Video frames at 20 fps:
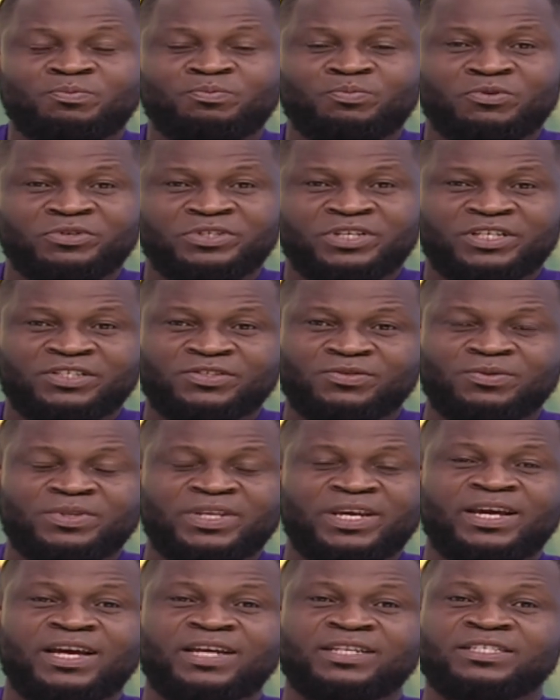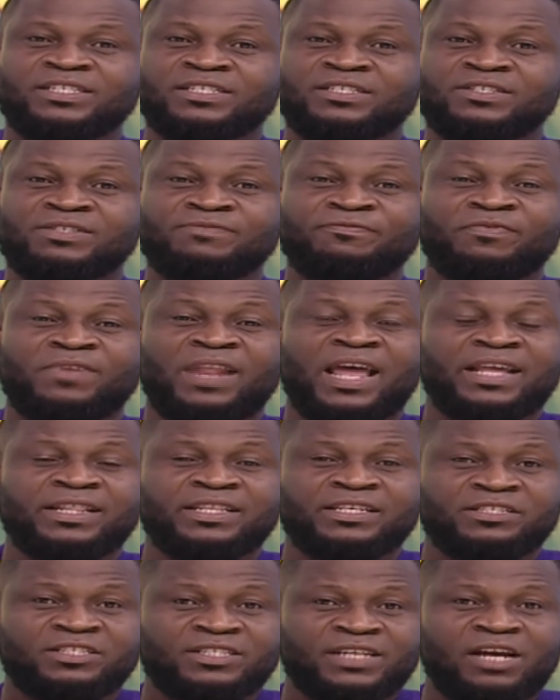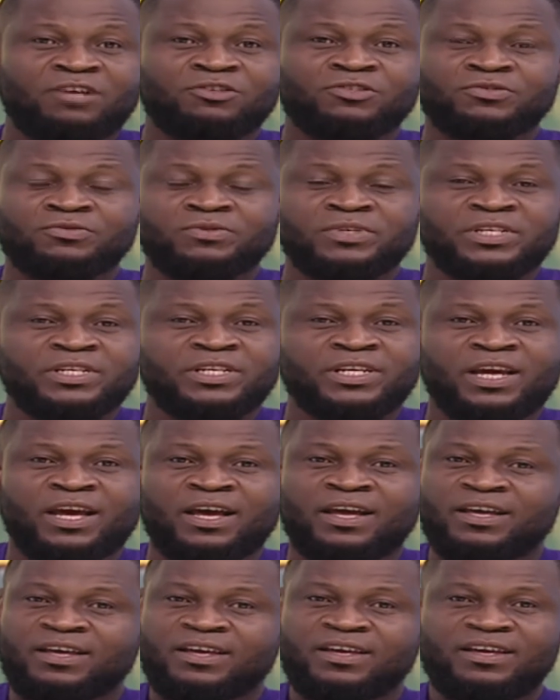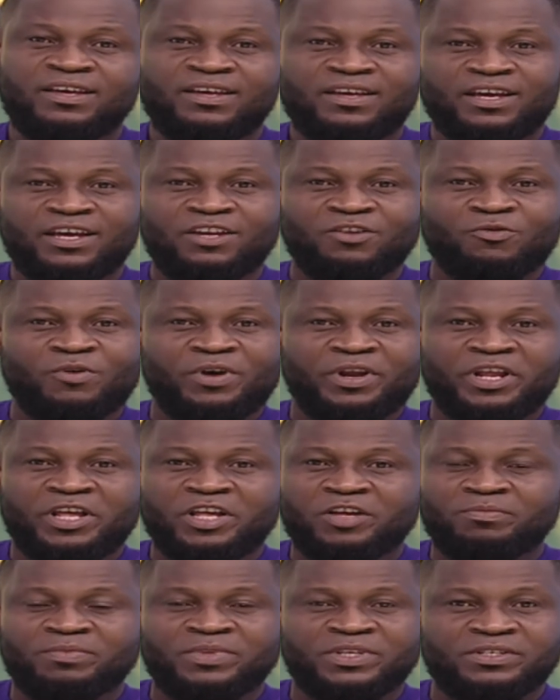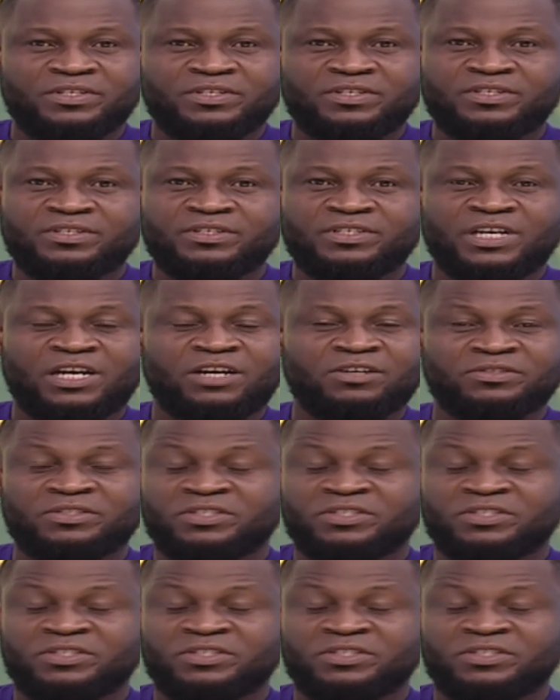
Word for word: project so they can just fly this child to India and go and help this child.